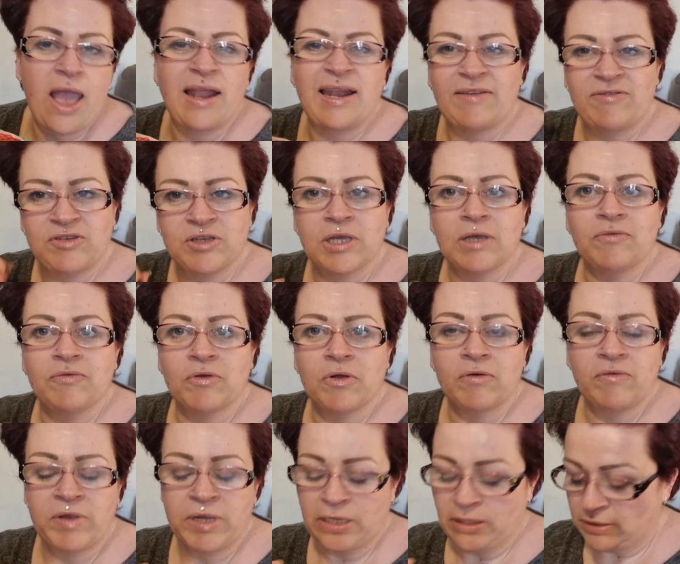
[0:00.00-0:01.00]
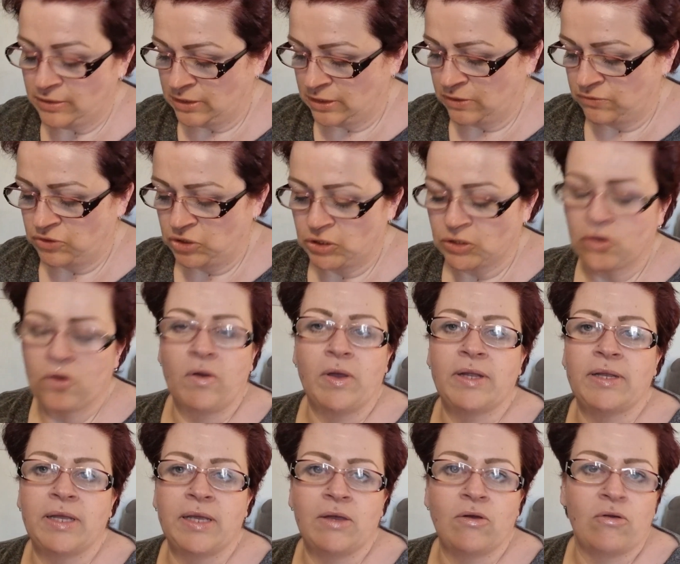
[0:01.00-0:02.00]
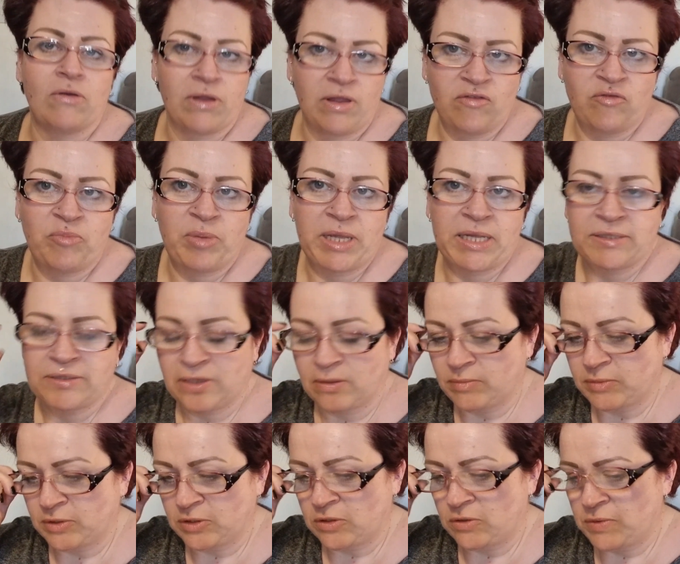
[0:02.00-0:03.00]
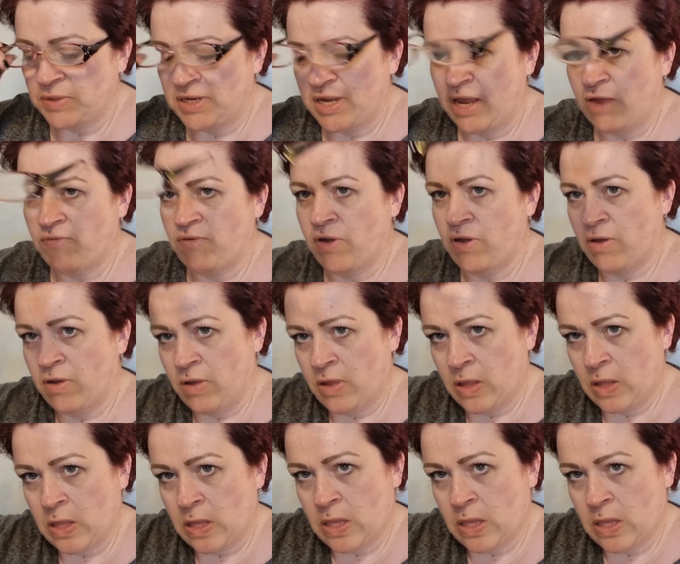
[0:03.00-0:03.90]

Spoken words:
I'll have to give her a ring and see if she's got any. Or I've picked up two in error.